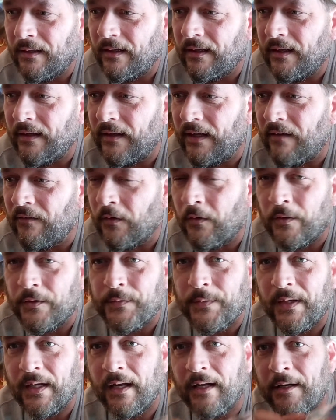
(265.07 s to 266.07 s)
And then, of
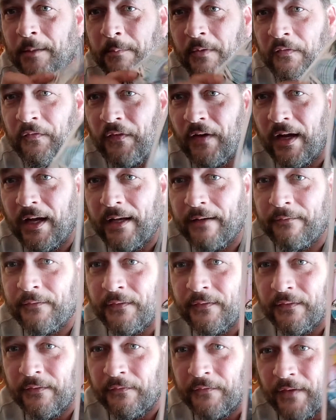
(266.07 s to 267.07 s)
course, we got number 5,
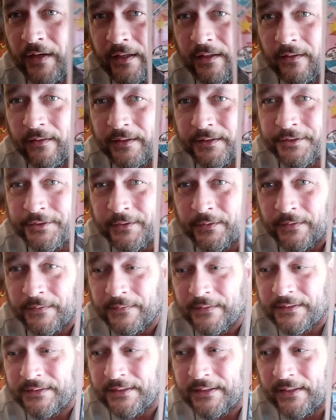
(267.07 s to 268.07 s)
the final issue
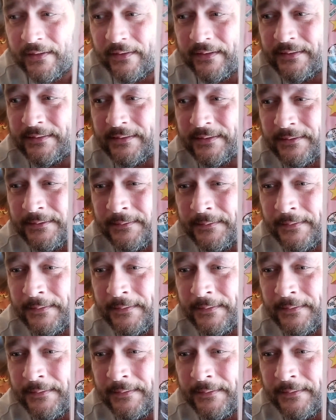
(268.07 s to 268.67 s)
of the series.